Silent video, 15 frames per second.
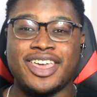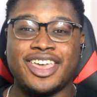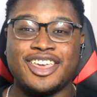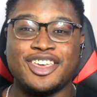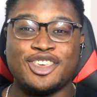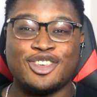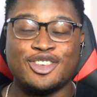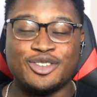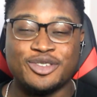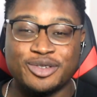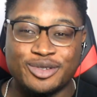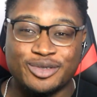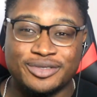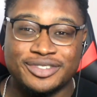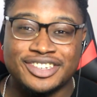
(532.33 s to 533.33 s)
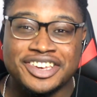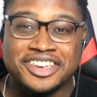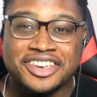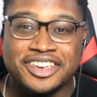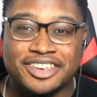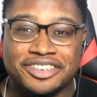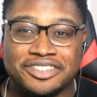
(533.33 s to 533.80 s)
a huge,
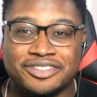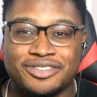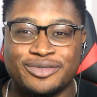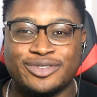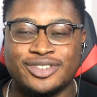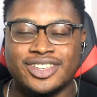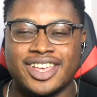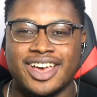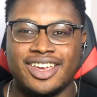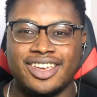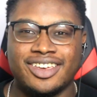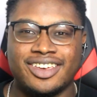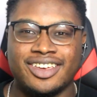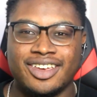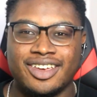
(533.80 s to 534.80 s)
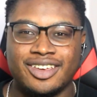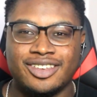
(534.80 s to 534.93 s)
huge, like,